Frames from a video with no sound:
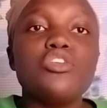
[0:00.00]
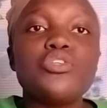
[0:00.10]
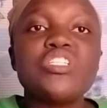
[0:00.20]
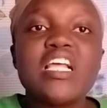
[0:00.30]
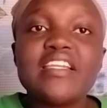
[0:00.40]

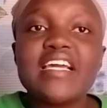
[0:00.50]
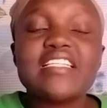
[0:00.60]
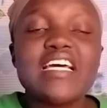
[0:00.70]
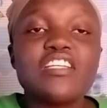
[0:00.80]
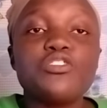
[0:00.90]
to tell
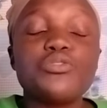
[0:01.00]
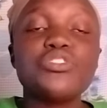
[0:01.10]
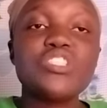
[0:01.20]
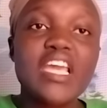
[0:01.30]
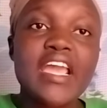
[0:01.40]
Daktari to
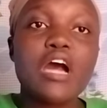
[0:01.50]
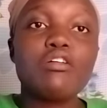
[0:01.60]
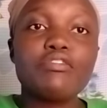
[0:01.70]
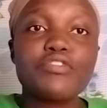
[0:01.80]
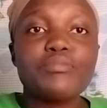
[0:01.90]
stay
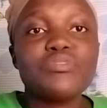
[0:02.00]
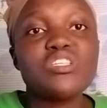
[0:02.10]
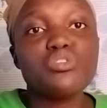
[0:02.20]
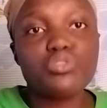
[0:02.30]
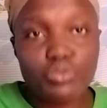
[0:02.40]
away from
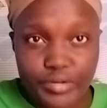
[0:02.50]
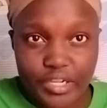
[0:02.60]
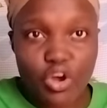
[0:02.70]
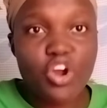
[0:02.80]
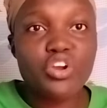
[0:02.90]
this
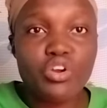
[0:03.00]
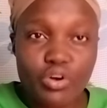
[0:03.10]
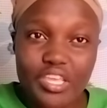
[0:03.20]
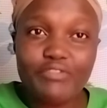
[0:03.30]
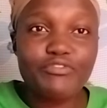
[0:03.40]
story. Or
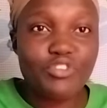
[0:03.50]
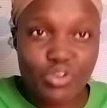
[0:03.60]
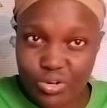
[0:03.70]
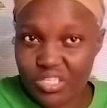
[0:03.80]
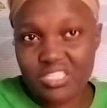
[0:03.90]
no, if
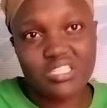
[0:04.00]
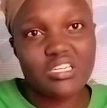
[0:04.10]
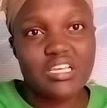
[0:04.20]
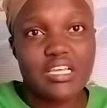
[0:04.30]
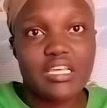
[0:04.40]
not,
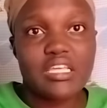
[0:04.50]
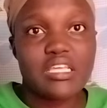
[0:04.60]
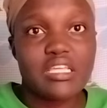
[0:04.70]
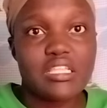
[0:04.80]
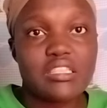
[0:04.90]

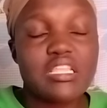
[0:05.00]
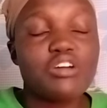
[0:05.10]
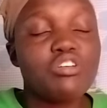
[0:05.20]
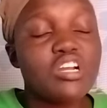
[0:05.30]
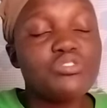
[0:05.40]
they
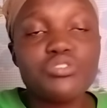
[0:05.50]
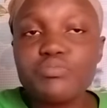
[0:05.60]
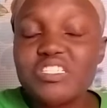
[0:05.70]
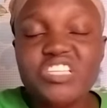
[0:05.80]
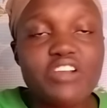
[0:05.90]
are going to
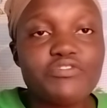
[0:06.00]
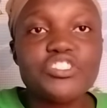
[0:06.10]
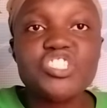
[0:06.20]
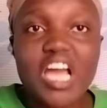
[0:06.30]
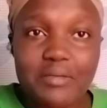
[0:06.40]
use my child for
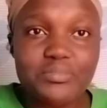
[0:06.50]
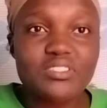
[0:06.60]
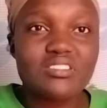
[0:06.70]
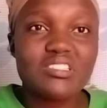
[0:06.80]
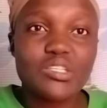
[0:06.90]

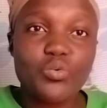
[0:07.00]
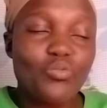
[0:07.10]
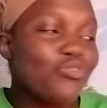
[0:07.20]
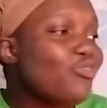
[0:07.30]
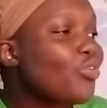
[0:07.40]
charms.
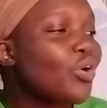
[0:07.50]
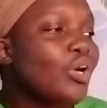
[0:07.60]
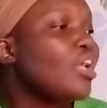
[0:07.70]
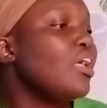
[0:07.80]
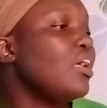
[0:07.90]
For
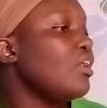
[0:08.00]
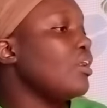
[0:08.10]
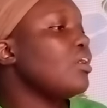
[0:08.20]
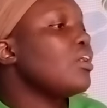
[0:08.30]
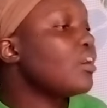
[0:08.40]

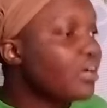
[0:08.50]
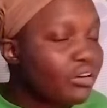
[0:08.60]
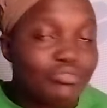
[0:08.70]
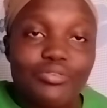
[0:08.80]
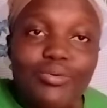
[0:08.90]

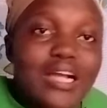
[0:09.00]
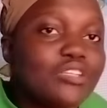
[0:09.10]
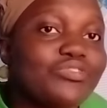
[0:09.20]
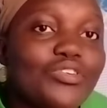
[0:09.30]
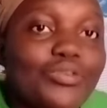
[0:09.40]

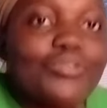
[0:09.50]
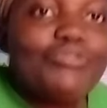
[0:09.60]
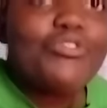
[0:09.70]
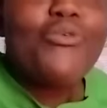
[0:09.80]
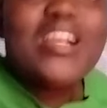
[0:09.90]
what? For
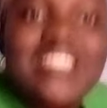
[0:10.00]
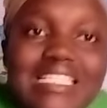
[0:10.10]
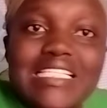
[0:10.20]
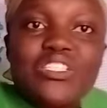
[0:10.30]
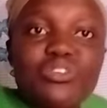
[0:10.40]
what
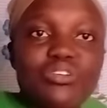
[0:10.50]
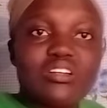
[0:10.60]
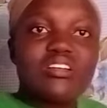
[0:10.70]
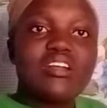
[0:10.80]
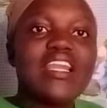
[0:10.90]

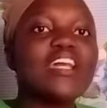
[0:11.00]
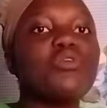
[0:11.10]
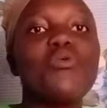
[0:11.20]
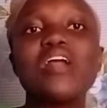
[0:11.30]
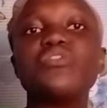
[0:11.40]
reason?
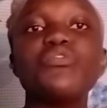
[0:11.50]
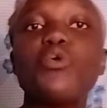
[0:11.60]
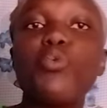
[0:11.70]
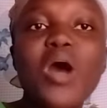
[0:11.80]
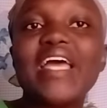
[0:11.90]
Like what
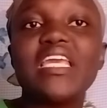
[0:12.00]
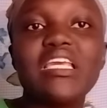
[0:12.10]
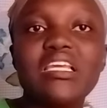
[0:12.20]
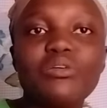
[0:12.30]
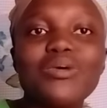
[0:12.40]
for? Why?
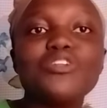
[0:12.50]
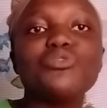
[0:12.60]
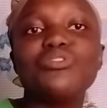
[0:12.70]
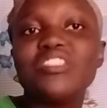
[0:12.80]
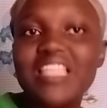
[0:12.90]
Why
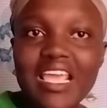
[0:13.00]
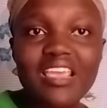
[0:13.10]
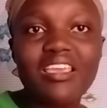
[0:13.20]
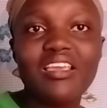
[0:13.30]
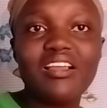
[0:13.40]
should they?